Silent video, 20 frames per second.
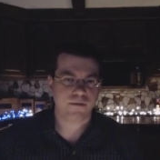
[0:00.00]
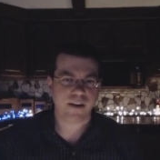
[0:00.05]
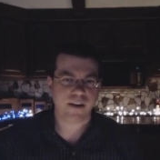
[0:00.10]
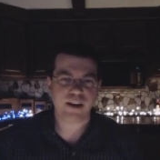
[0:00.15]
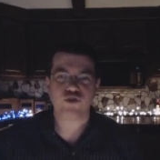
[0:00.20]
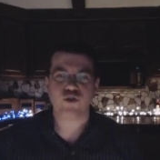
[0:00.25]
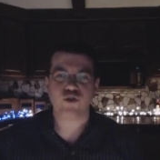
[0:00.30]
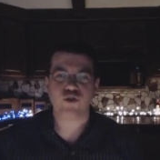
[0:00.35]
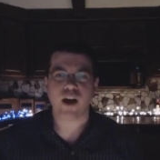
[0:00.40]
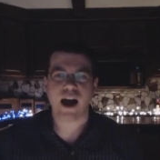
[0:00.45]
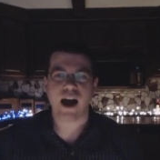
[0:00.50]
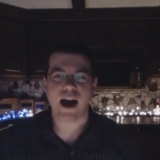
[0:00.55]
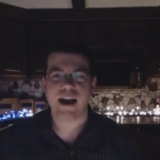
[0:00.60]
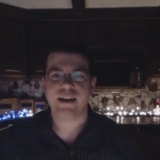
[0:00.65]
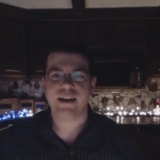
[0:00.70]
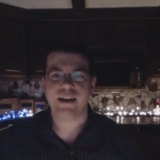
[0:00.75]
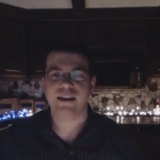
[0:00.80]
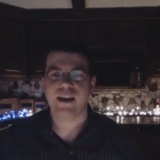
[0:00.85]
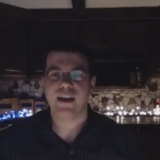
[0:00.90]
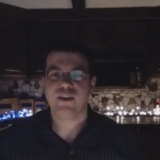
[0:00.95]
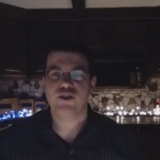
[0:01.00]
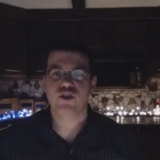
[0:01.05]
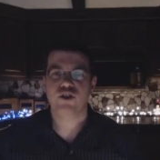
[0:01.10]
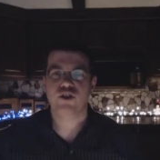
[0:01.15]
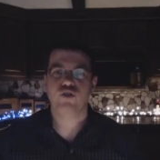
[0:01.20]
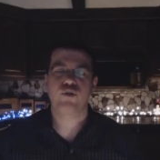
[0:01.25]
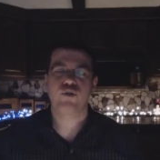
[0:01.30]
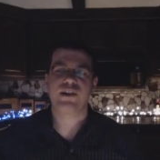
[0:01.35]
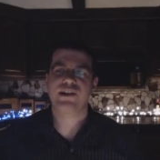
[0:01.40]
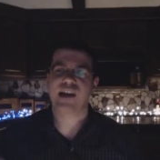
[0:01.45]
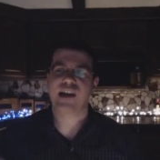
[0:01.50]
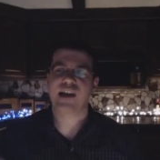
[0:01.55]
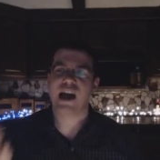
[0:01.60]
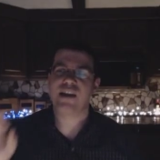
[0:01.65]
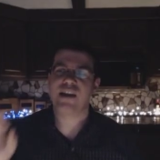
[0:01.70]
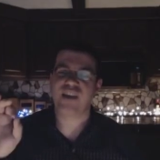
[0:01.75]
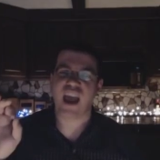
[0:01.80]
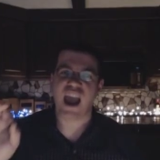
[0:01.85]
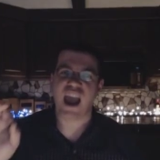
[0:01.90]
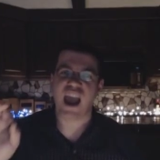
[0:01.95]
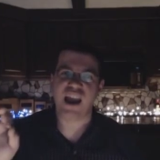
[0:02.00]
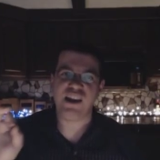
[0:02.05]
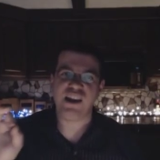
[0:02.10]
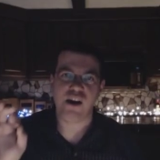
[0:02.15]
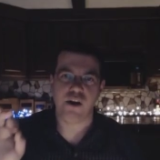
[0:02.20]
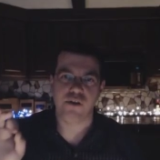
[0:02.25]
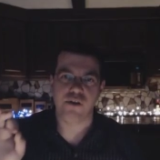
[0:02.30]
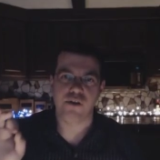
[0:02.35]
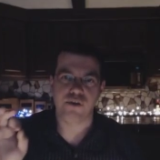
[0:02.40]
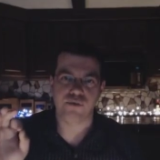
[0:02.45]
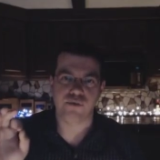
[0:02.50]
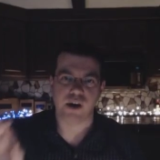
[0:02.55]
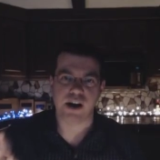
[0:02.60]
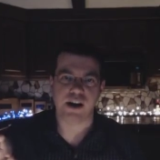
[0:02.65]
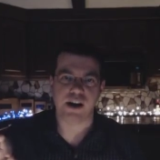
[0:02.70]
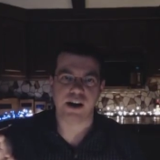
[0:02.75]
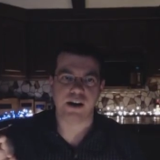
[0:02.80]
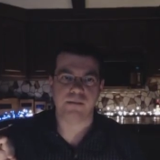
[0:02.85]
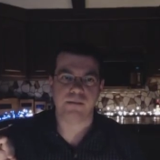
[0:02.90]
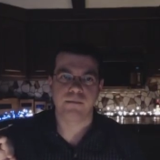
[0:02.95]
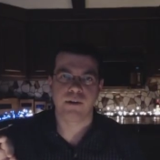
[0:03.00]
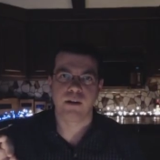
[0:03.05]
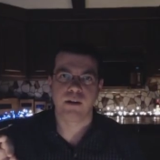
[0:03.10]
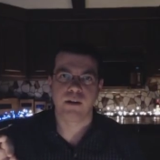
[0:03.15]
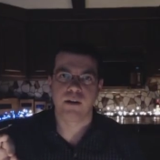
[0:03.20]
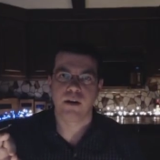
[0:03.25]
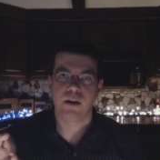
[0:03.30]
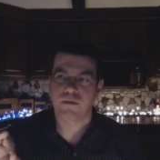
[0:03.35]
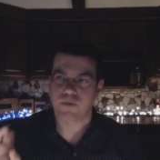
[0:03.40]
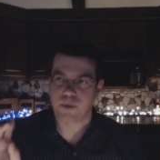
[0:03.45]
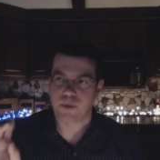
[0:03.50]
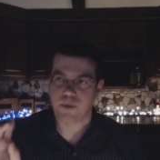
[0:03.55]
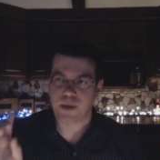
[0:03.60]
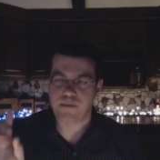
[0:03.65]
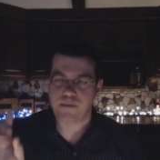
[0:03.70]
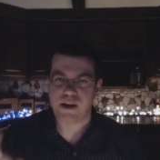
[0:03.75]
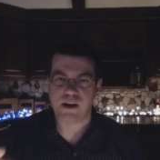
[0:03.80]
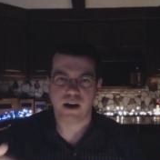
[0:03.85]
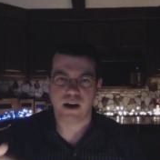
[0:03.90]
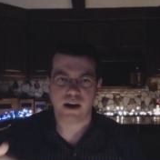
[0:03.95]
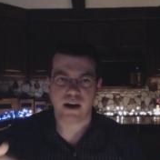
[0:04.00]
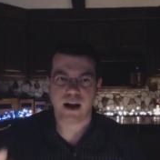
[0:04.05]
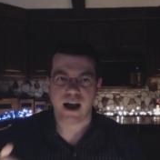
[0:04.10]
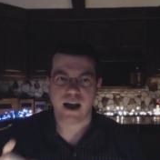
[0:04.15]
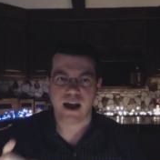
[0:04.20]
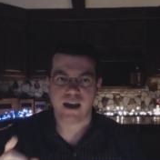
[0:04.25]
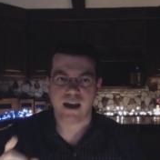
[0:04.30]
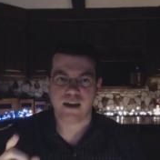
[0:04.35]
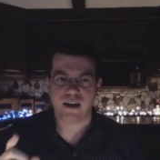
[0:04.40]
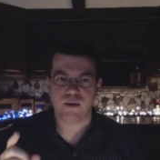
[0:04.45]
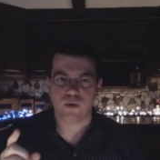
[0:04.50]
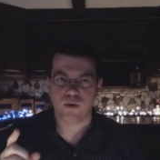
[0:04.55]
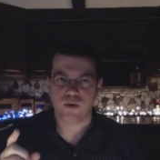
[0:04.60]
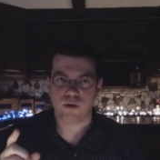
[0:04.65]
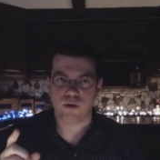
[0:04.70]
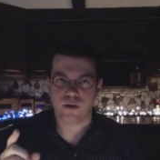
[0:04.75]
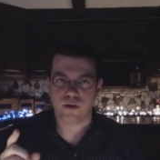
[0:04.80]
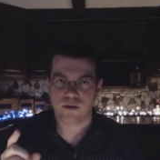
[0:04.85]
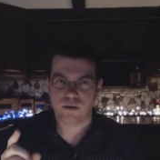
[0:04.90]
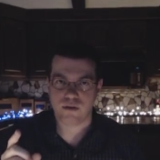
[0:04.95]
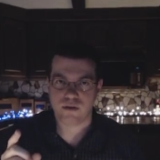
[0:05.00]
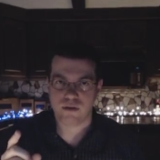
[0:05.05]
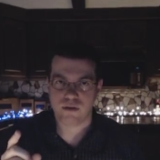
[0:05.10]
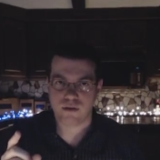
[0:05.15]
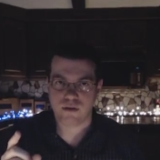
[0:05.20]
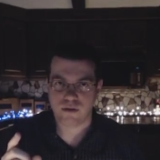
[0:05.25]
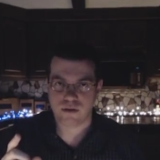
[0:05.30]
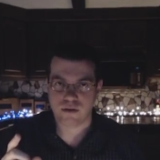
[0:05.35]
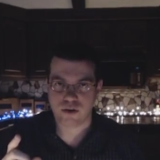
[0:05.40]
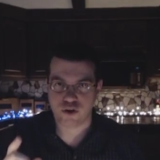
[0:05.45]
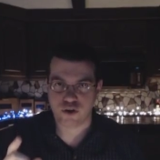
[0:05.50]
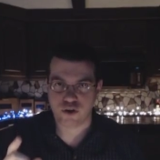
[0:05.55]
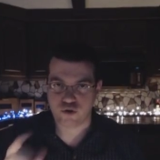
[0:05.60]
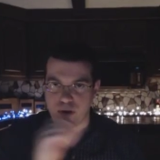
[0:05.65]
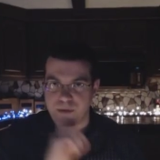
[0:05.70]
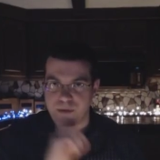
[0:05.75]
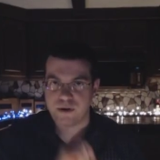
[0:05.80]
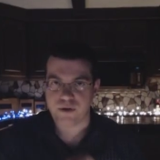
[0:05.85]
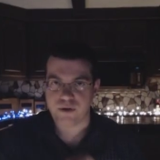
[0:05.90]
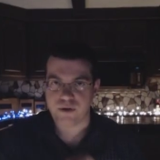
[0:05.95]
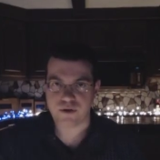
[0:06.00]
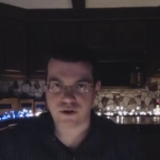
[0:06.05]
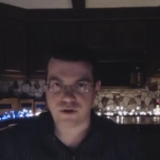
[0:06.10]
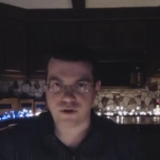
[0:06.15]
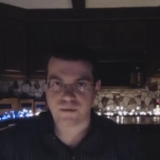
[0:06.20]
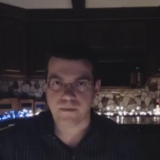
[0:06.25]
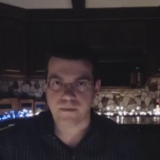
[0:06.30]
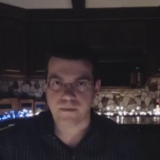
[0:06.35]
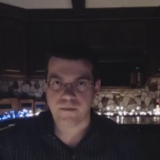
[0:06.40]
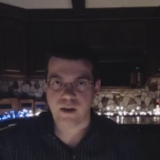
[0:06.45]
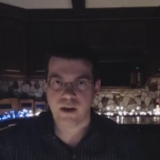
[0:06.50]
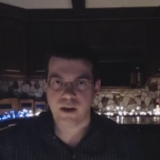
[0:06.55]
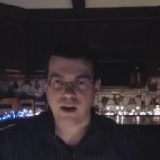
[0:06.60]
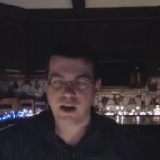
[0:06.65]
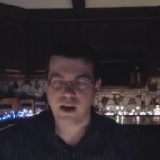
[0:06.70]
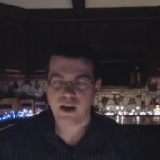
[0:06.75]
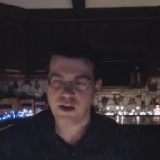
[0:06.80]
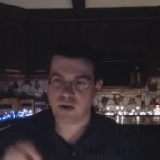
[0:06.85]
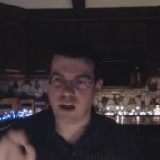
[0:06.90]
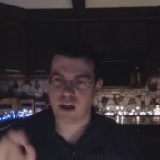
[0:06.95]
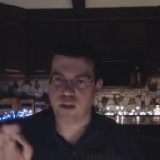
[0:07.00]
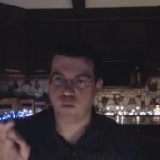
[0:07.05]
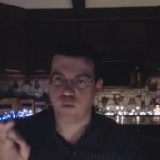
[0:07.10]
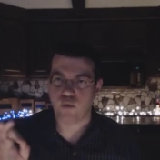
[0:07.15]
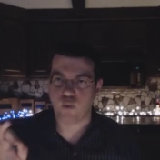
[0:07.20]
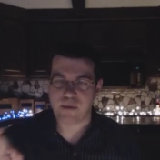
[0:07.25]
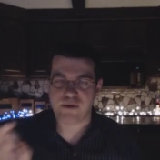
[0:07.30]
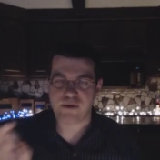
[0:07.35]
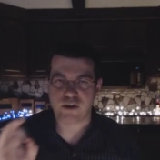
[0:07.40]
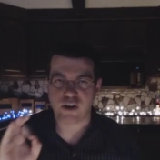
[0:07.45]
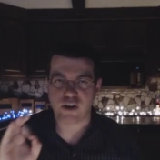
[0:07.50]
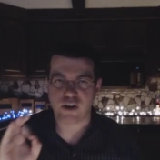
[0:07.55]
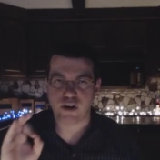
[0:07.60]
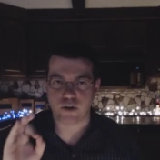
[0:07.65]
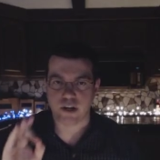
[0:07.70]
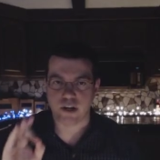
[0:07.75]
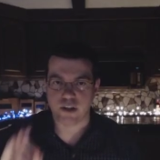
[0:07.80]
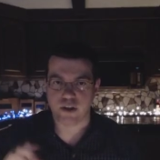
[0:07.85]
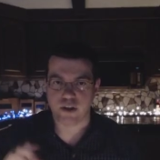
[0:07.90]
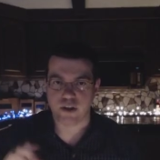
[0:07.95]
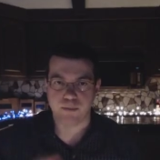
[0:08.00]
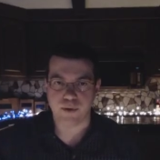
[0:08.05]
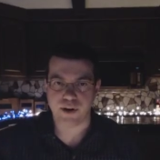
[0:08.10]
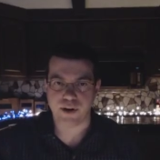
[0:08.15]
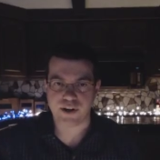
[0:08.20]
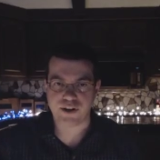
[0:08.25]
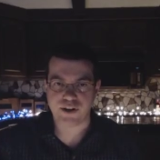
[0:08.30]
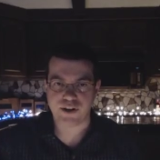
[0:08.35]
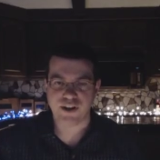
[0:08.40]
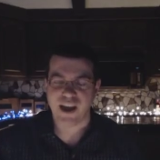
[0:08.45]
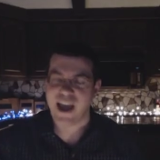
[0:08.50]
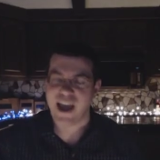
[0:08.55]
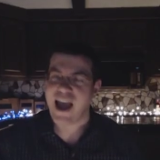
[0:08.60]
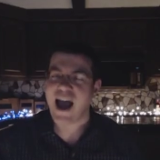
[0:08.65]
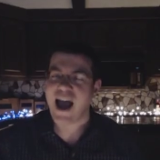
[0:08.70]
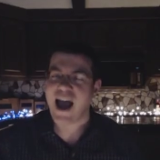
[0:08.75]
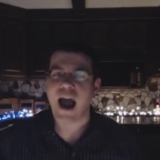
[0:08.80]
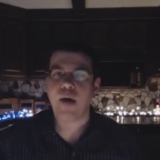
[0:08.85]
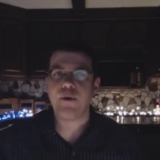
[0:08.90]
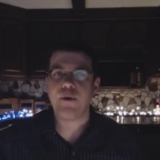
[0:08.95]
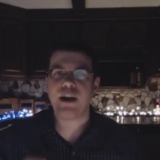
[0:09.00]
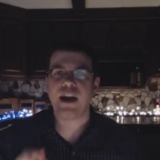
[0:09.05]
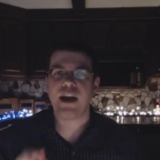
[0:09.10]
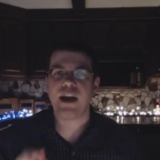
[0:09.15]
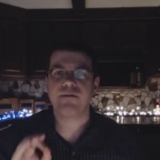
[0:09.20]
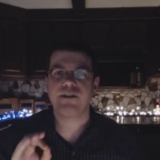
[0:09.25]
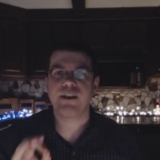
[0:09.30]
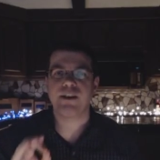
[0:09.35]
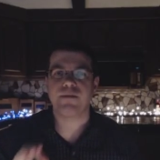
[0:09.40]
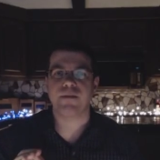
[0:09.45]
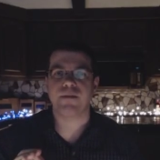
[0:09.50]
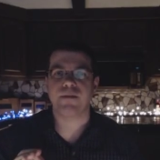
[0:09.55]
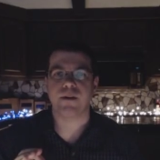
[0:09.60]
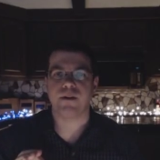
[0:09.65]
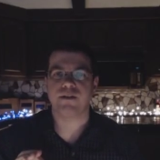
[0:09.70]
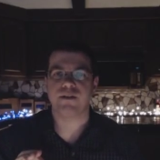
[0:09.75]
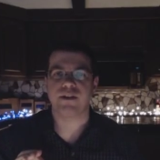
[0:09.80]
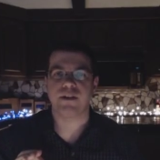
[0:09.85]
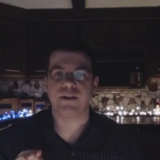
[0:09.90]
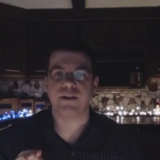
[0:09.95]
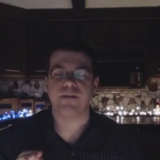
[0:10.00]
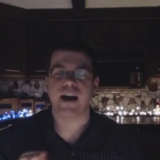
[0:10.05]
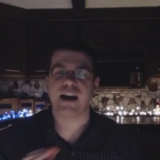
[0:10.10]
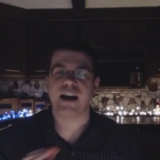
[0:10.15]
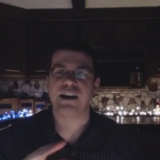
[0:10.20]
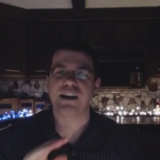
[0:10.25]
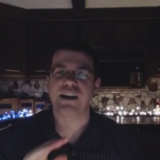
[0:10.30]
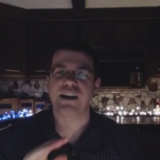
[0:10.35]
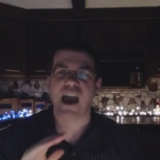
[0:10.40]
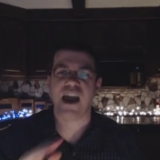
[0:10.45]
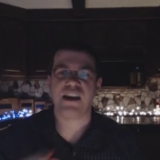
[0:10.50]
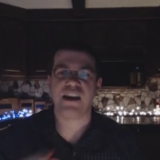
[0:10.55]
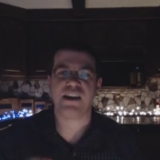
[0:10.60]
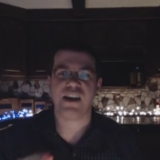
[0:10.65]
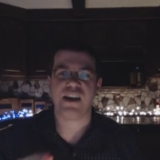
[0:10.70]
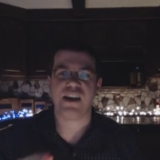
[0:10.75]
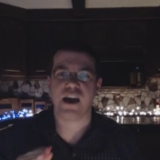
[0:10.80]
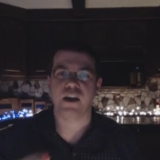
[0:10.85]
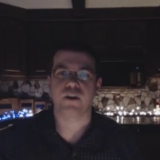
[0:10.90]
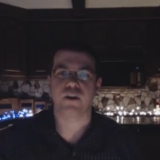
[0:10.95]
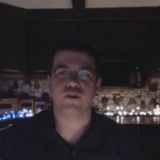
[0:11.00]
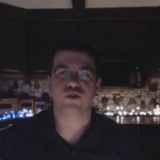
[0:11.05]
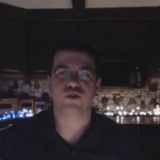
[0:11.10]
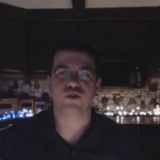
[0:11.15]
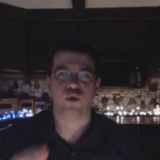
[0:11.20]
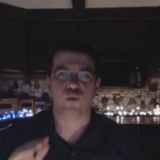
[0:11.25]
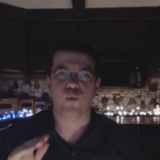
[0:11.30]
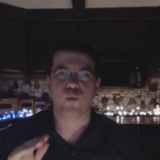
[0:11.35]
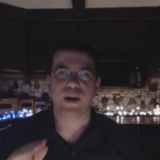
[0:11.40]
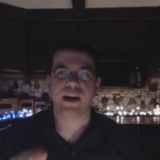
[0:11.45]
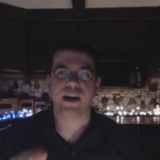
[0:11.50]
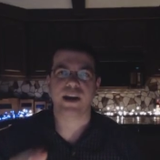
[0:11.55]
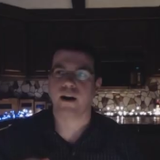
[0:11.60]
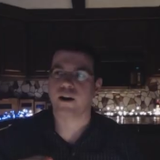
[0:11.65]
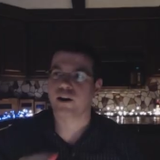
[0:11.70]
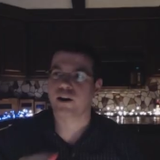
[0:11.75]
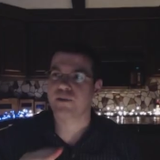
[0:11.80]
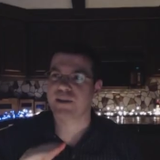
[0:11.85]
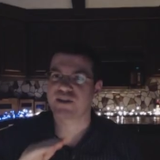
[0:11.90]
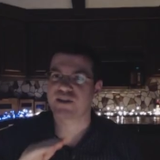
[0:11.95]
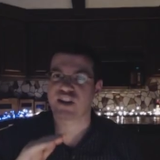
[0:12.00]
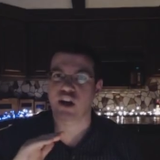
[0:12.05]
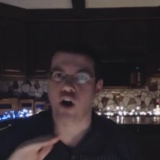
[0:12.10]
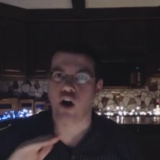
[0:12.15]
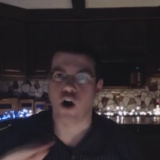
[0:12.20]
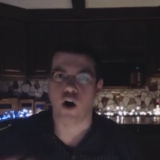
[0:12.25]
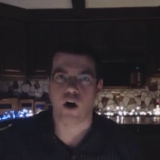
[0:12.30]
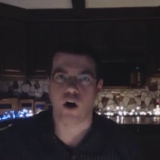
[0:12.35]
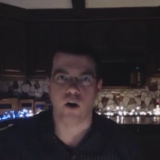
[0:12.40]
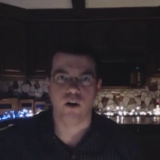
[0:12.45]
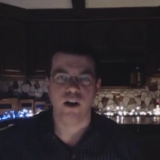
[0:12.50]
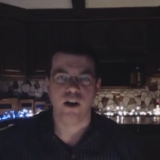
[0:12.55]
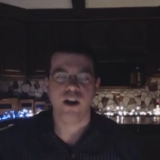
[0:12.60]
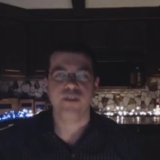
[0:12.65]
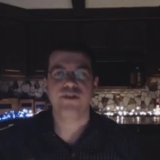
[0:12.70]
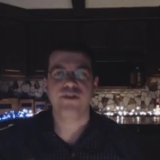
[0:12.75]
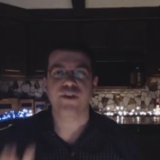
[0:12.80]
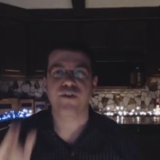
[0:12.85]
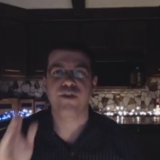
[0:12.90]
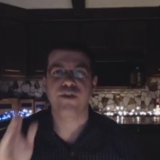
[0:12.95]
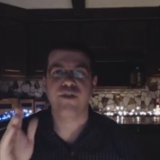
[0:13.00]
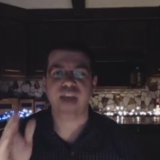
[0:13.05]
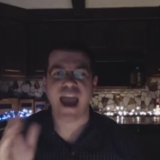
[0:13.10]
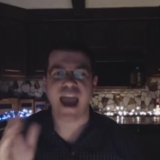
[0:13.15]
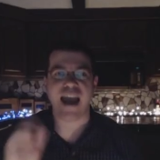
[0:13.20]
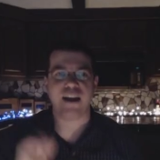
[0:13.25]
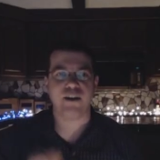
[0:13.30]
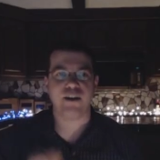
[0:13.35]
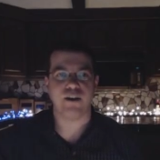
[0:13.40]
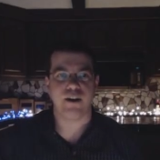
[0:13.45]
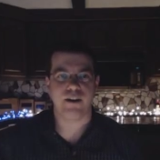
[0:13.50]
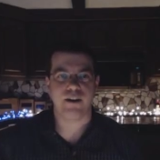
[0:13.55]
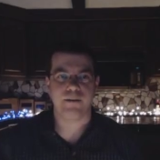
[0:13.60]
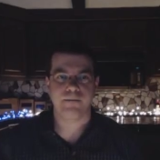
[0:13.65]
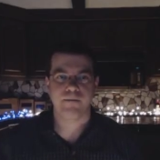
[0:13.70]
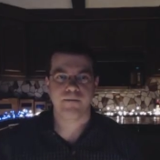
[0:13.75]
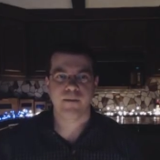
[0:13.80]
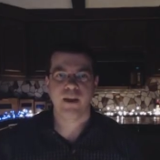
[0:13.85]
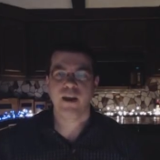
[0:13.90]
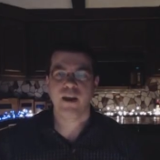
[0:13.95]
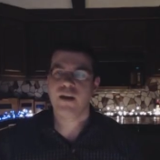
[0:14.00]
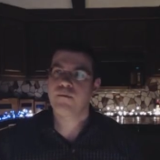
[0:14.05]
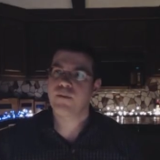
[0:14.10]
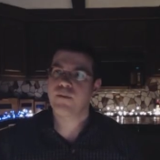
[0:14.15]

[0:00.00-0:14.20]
You know, if I tried to criticize any other writing from the Midnight Eye contributors, either on the website or in their books, I would have difficulty finding any errors or weak arguments at all. They're that good.